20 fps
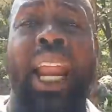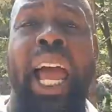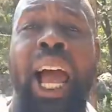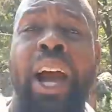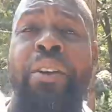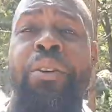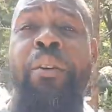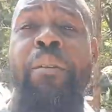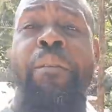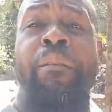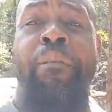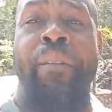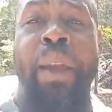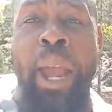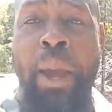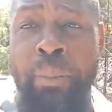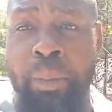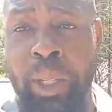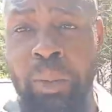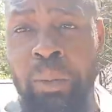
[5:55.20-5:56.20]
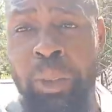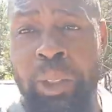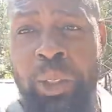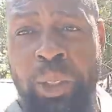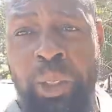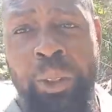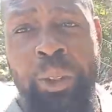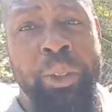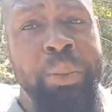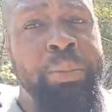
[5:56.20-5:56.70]
how your family will
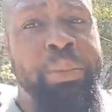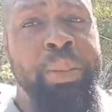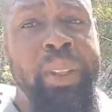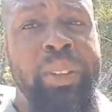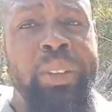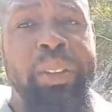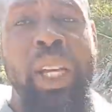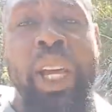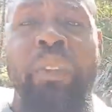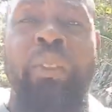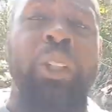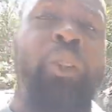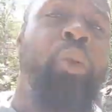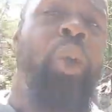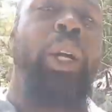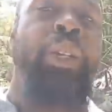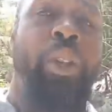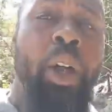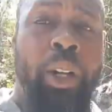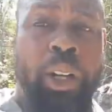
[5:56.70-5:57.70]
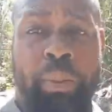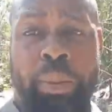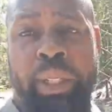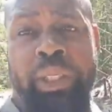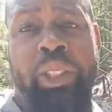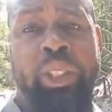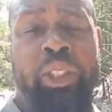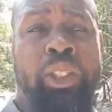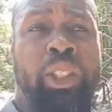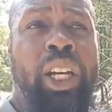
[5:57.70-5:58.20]
see you, brothers? This is why I talk about
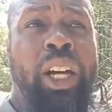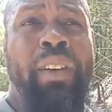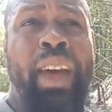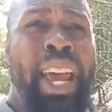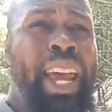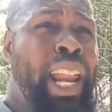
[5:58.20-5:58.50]
this stuff.